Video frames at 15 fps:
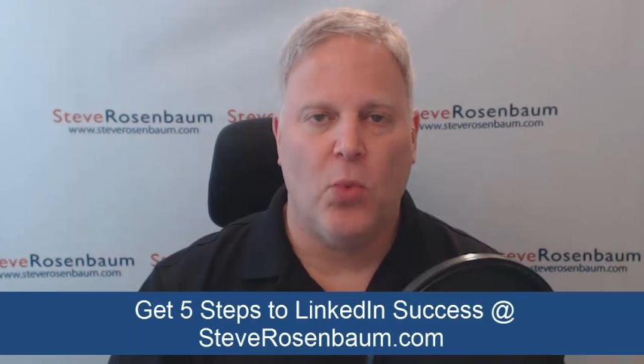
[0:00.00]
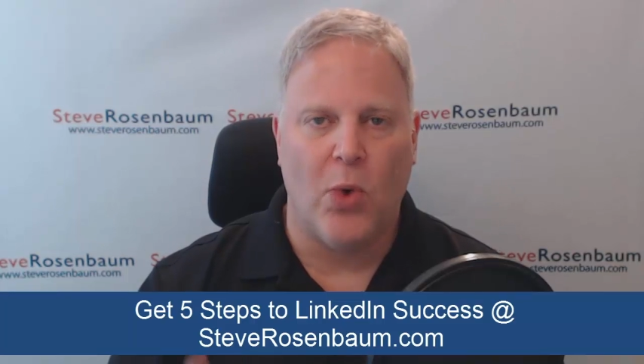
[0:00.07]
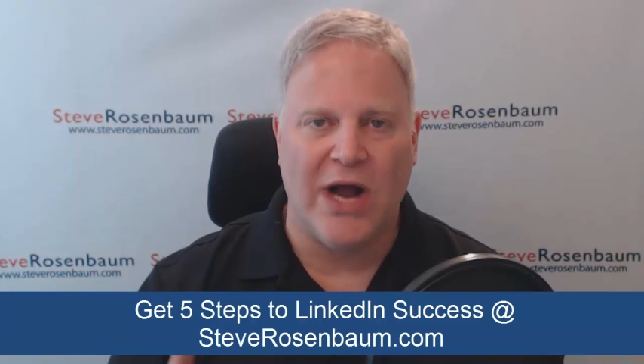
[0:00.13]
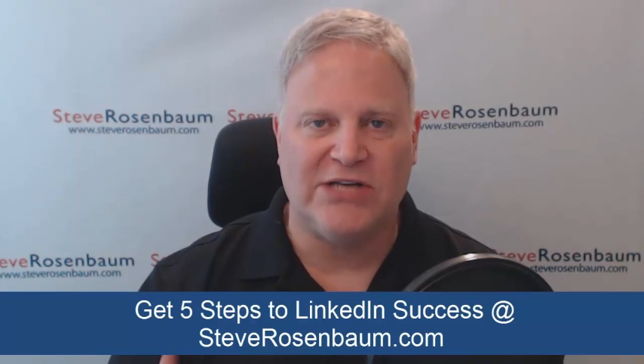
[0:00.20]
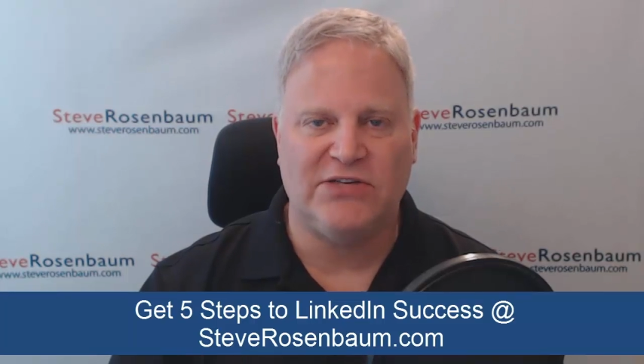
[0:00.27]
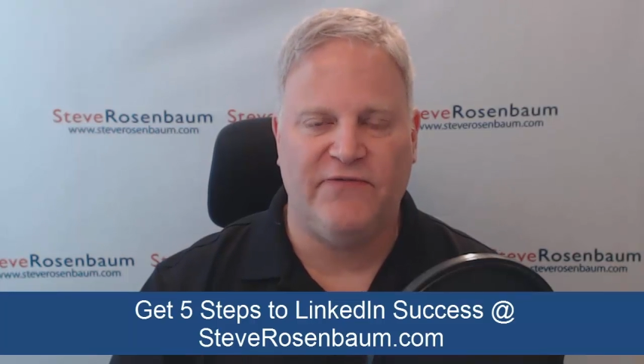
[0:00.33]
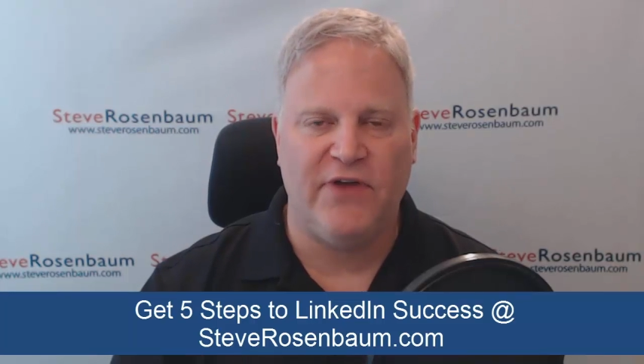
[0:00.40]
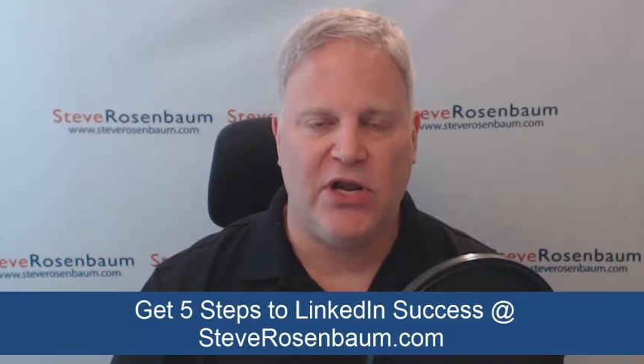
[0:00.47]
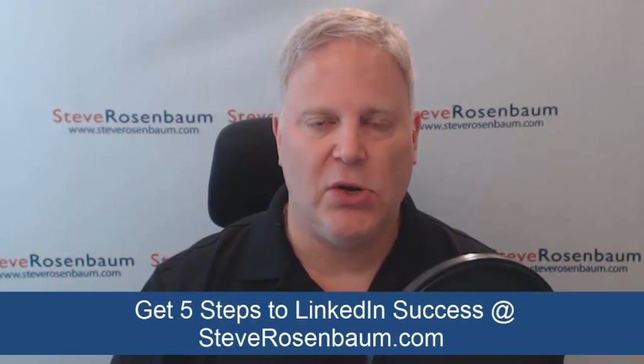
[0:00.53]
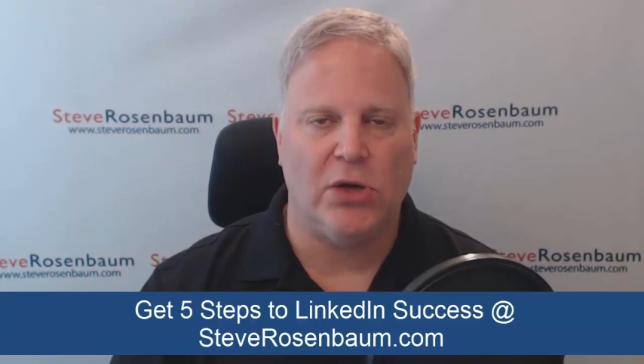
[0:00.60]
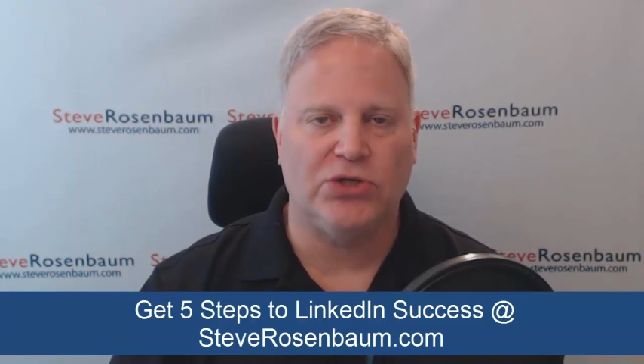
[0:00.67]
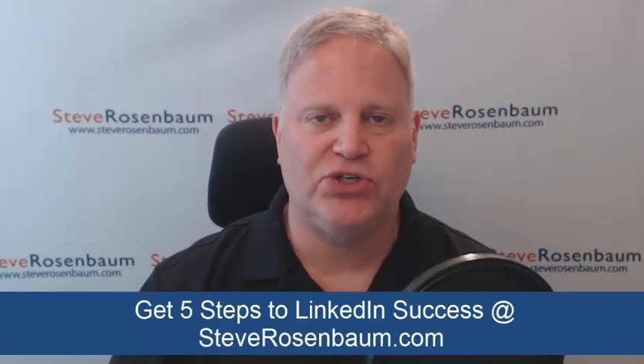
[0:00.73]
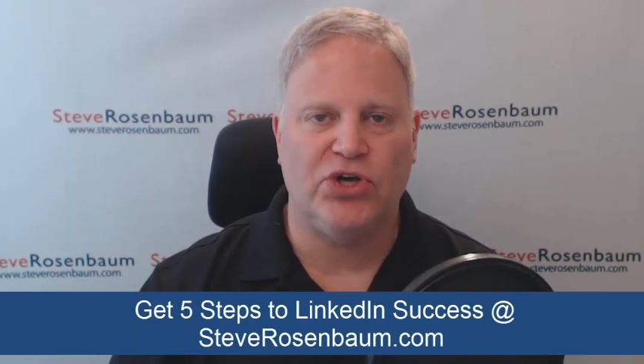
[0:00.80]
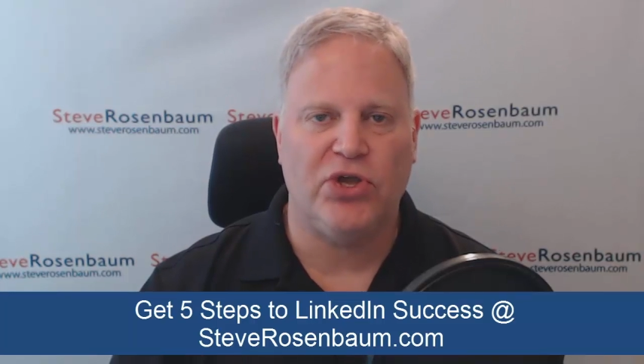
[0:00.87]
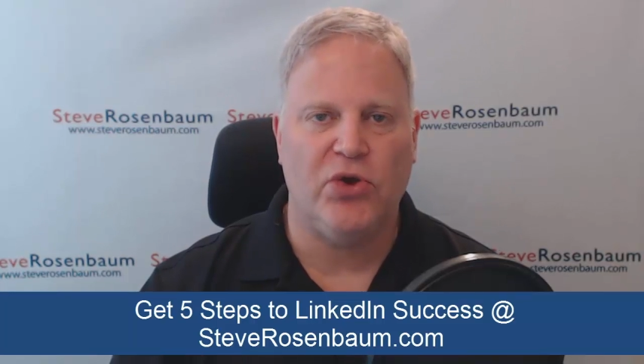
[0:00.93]
Watch a
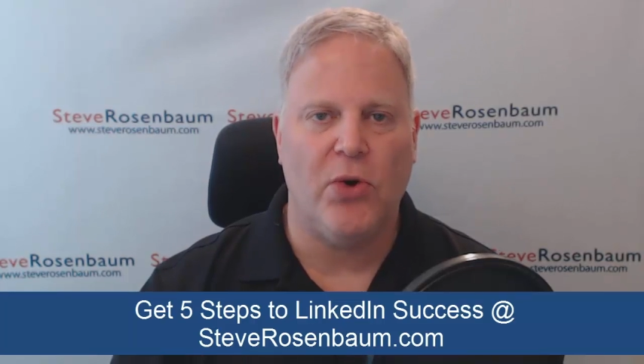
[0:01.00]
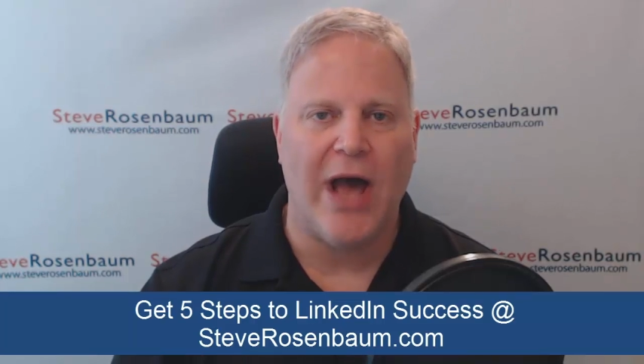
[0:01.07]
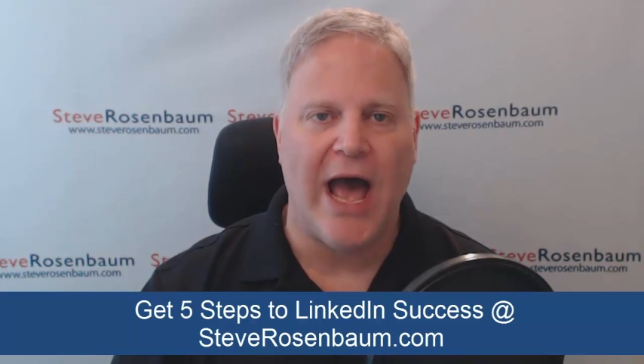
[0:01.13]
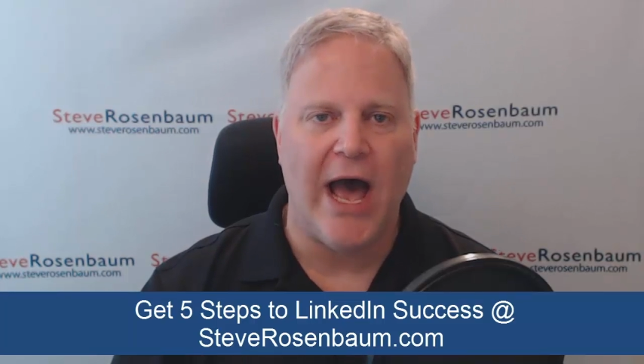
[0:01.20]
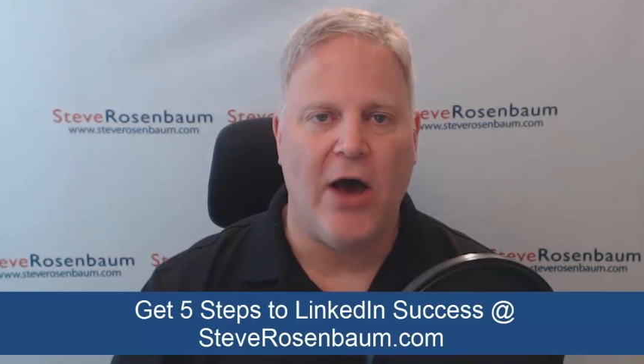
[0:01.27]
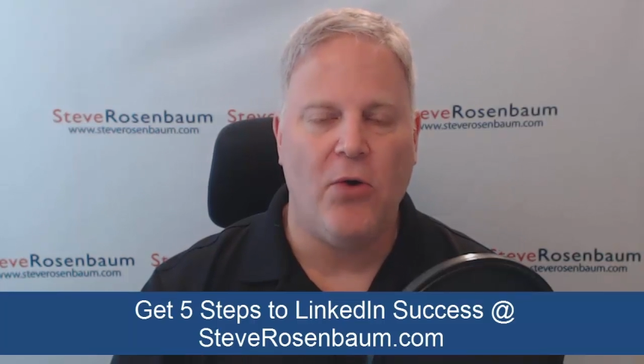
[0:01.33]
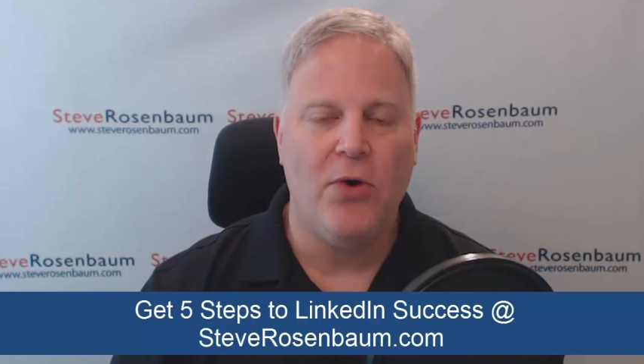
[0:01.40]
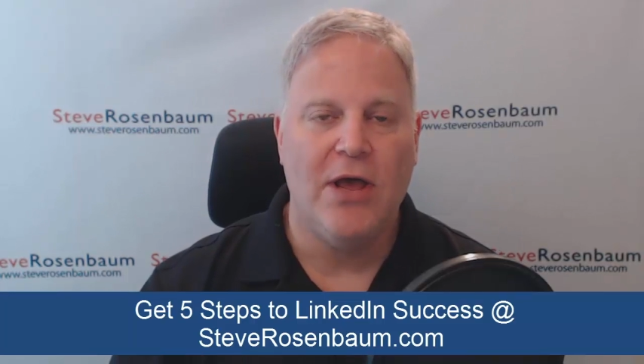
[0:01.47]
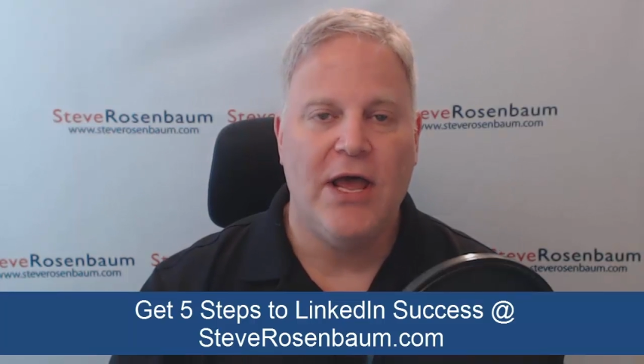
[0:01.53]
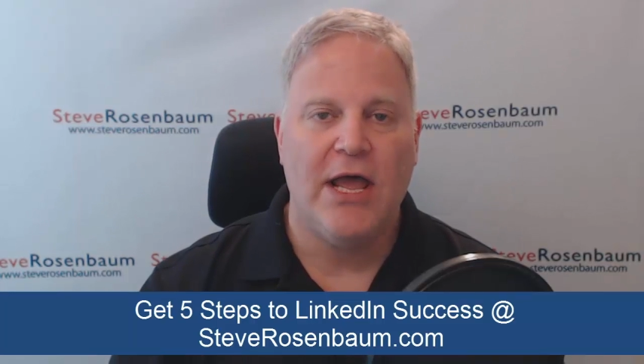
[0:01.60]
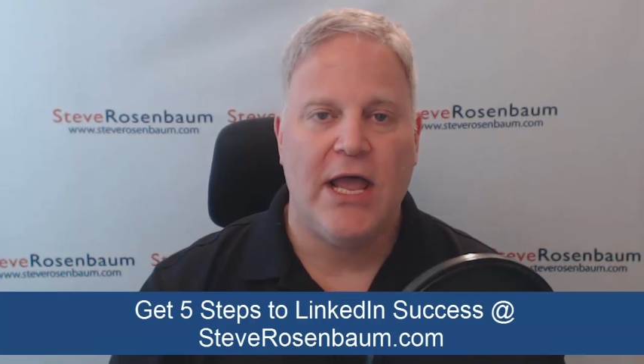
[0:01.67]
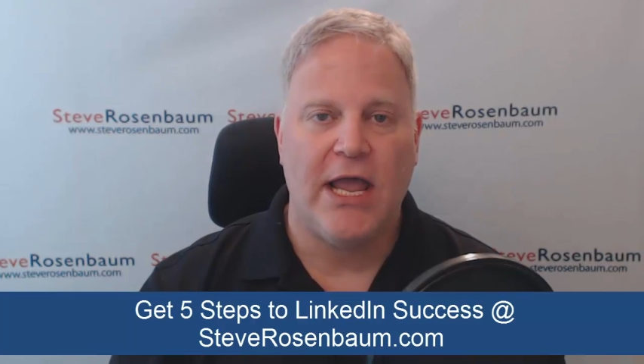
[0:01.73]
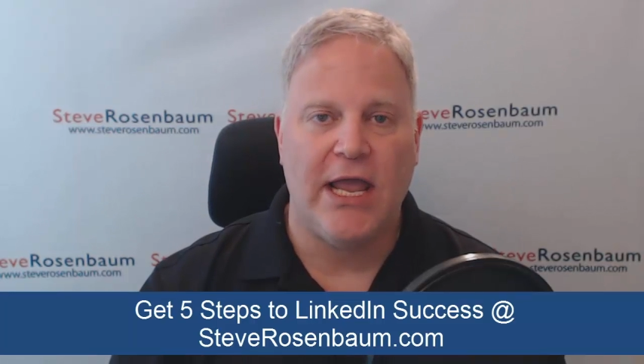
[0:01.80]
video, I'll show you how.